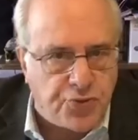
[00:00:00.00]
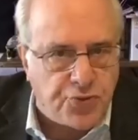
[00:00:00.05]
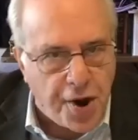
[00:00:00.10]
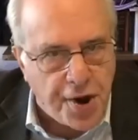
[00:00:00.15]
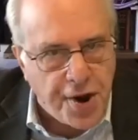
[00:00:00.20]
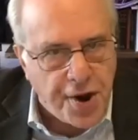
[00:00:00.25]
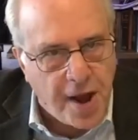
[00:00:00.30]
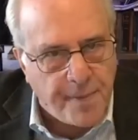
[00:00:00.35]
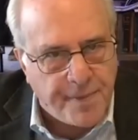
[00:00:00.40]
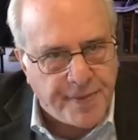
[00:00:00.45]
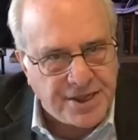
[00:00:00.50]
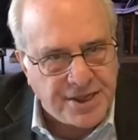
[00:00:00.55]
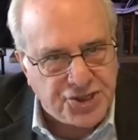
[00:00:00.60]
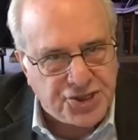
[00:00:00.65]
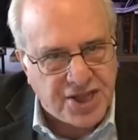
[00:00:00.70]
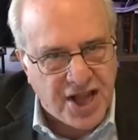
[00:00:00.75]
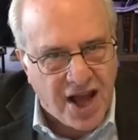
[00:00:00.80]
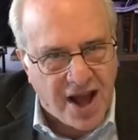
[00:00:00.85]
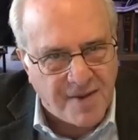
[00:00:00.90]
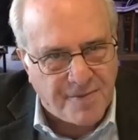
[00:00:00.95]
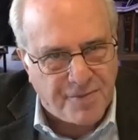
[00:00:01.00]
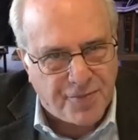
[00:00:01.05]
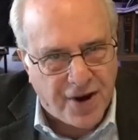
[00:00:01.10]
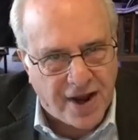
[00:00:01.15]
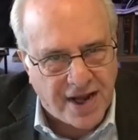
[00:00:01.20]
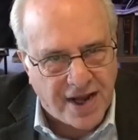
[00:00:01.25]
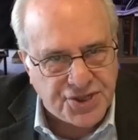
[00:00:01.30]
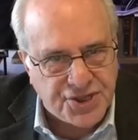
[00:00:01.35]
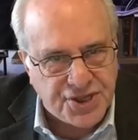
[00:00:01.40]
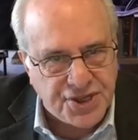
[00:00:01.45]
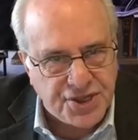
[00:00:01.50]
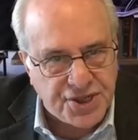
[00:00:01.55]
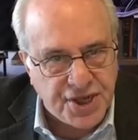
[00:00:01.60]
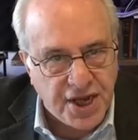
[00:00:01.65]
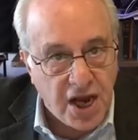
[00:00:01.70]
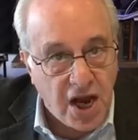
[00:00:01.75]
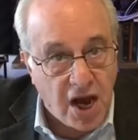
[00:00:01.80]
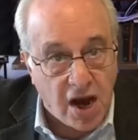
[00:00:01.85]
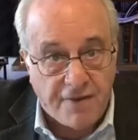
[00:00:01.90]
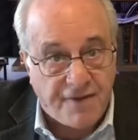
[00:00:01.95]
run-up in stock prices
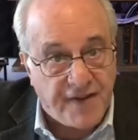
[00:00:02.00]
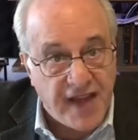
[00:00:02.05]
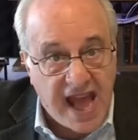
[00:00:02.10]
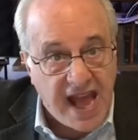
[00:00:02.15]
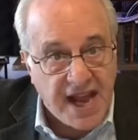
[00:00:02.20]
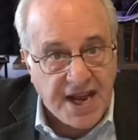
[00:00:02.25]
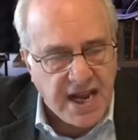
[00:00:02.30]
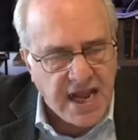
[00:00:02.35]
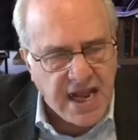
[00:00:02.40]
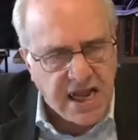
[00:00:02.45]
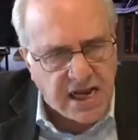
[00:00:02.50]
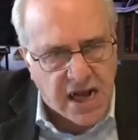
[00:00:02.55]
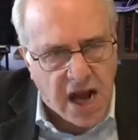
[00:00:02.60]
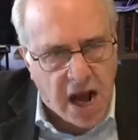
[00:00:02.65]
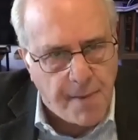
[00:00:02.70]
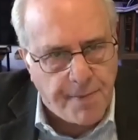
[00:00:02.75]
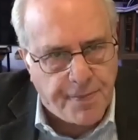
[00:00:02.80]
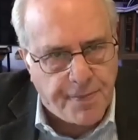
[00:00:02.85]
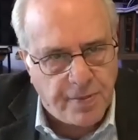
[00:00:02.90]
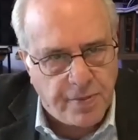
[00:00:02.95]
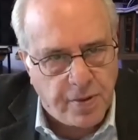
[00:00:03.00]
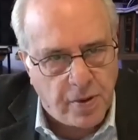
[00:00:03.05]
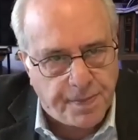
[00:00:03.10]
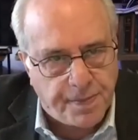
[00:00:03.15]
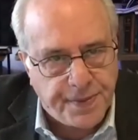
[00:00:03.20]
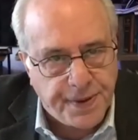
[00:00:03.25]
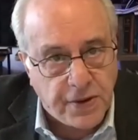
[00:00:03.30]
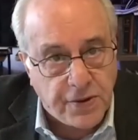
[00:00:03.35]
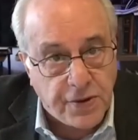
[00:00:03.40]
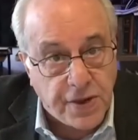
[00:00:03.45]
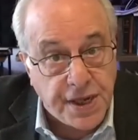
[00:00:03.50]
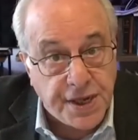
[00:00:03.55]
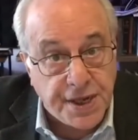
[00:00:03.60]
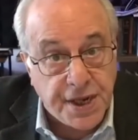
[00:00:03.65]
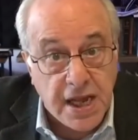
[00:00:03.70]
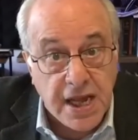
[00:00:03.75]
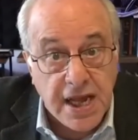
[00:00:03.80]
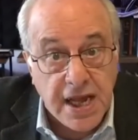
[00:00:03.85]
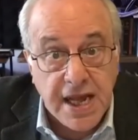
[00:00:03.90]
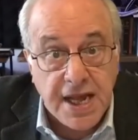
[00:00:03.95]
of any comparable
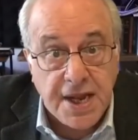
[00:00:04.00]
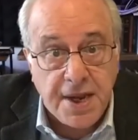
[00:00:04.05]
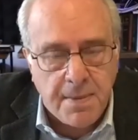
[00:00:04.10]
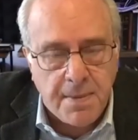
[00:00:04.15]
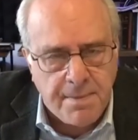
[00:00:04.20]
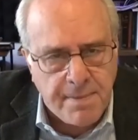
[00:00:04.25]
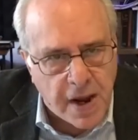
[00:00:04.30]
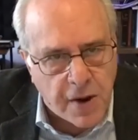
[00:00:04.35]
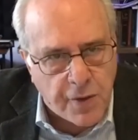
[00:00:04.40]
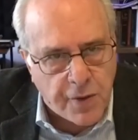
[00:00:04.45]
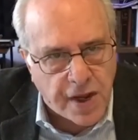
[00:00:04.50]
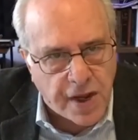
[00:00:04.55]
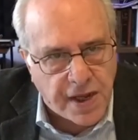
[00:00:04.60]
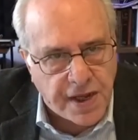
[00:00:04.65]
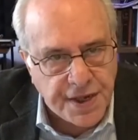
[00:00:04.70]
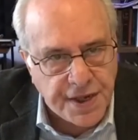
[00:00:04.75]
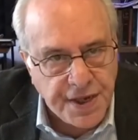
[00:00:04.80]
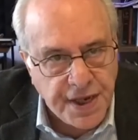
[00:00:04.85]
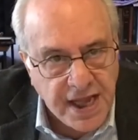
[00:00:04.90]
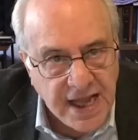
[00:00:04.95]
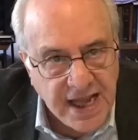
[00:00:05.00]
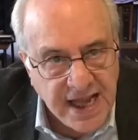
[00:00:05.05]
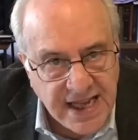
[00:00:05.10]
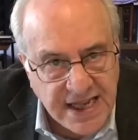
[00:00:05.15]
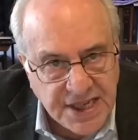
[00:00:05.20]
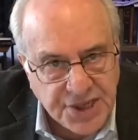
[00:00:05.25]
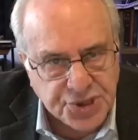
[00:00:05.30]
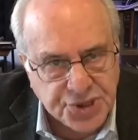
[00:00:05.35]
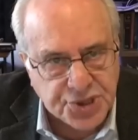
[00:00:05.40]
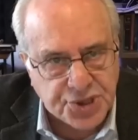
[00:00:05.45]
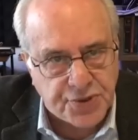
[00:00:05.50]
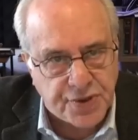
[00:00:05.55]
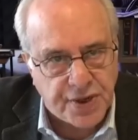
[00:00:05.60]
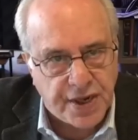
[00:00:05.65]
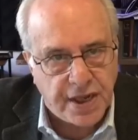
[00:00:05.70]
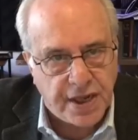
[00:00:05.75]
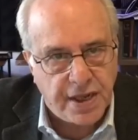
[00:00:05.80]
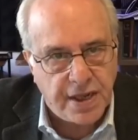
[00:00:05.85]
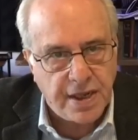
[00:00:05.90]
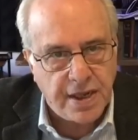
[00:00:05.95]
period in American
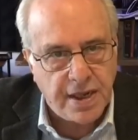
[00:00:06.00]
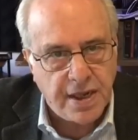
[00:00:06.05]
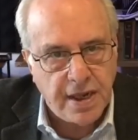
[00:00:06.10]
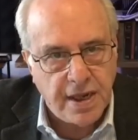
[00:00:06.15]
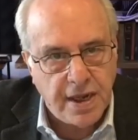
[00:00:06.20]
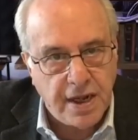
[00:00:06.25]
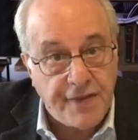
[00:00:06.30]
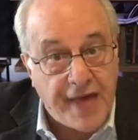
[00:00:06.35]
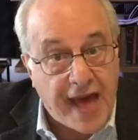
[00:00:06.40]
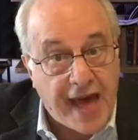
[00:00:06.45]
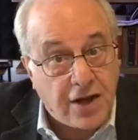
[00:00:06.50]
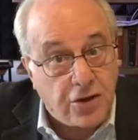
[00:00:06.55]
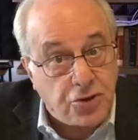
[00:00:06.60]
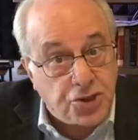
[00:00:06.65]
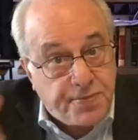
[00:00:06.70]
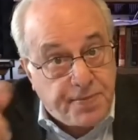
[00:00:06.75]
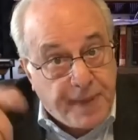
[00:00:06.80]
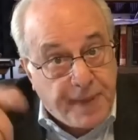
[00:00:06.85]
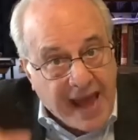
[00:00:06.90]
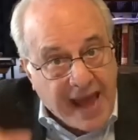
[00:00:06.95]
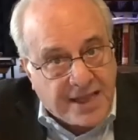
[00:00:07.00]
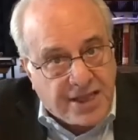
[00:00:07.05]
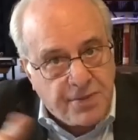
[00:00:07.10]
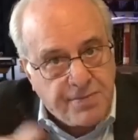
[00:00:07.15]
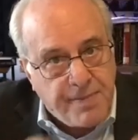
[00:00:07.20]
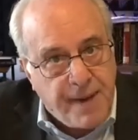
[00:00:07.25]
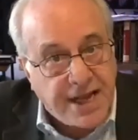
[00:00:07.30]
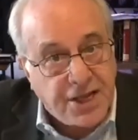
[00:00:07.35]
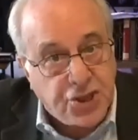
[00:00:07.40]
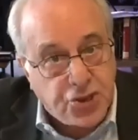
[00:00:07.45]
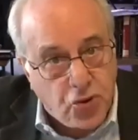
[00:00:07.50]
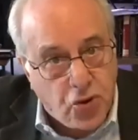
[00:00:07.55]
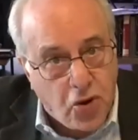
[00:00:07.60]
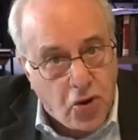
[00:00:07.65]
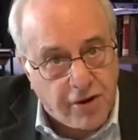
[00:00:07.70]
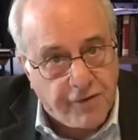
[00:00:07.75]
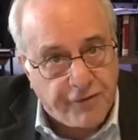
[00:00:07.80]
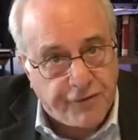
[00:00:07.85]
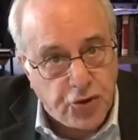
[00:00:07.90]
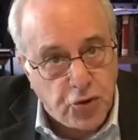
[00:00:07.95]
history. That goes back to my
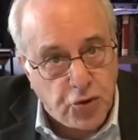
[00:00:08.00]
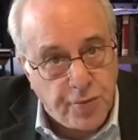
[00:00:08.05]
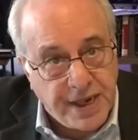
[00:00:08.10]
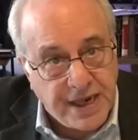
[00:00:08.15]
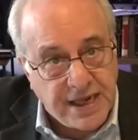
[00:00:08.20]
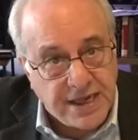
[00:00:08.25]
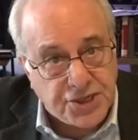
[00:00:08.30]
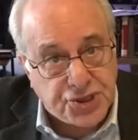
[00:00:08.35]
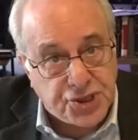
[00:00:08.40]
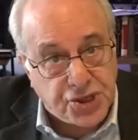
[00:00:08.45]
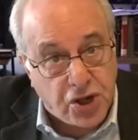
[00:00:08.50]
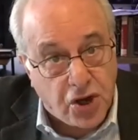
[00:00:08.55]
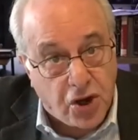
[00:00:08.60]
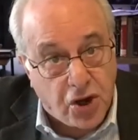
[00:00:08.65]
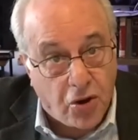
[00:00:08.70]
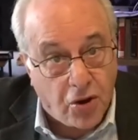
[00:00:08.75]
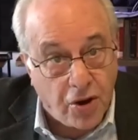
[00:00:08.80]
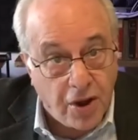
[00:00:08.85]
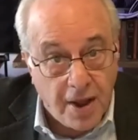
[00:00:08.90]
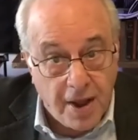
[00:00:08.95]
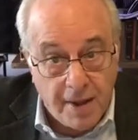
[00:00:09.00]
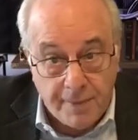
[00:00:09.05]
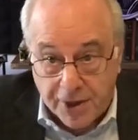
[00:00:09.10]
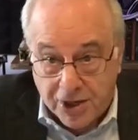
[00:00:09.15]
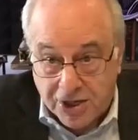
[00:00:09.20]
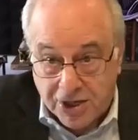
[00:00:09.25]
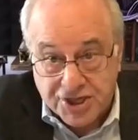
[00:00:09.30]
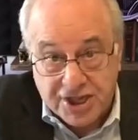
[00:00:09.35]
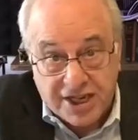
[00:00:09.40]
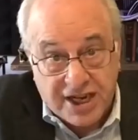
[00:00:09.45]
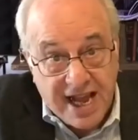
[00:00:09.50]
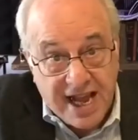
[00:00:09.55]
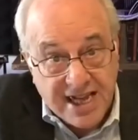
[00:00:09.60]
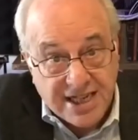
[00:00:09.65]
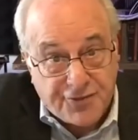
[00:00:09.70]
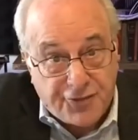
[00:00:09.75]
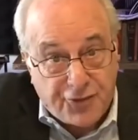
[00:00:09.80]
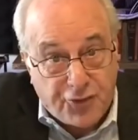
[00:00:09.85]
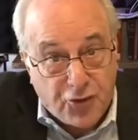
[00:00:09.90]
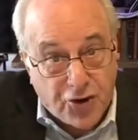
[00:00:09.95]
talk a few minutes ago, because the
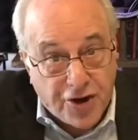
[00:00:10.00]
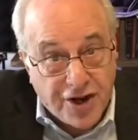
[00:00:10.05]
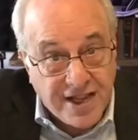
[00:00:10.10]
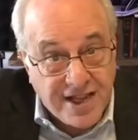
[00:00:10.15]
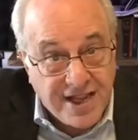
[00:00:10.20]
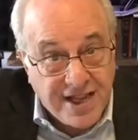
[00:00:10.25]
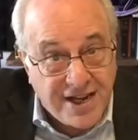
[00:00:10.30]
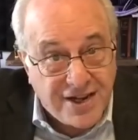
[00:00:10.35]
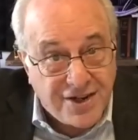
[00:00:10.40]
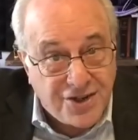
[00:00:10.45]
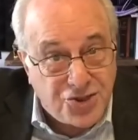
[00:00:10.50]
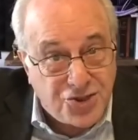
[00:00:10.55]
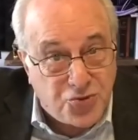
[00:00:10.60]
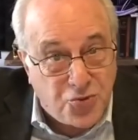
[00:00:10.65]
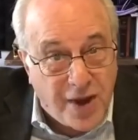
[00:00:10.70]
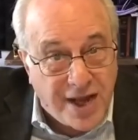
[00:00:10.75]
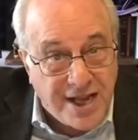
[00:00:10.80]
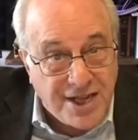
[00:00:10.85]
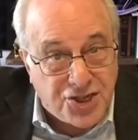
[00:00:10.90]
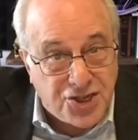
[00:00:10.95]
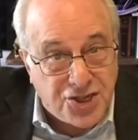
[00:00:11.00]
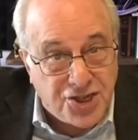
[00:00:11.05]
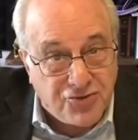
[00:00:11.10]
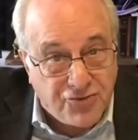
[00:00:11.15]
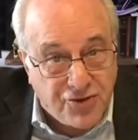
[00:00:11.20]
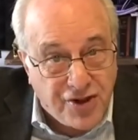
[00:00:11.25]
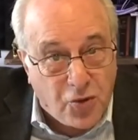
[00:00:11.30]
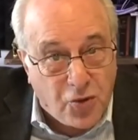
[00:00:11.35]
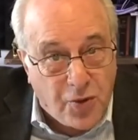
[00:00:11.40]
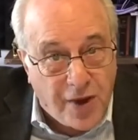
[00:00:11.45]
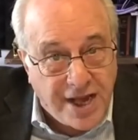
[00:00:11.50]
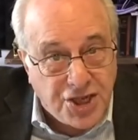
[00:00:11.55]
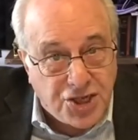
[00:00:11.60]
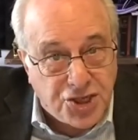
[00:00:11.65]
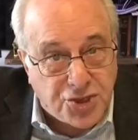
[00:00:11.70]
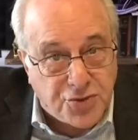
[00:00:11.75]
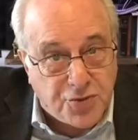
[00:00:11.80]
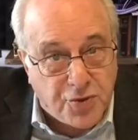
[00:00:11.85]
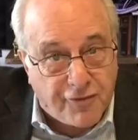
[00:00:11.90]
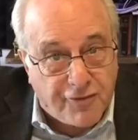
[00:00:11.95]
last 40 years, real
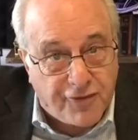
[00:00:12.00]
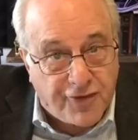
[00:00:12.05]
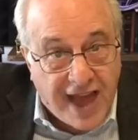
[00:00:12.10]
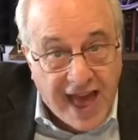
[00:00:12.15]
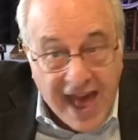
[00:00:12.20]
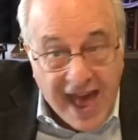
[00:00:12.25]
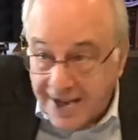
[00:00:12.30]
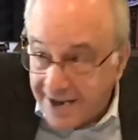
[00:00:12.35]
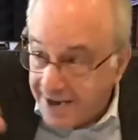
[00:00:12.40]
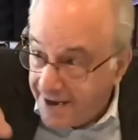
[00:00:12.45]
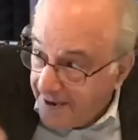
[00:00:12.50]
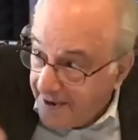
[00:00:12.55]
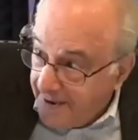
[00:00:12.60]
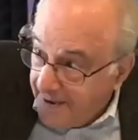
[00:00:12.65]
wages were flat,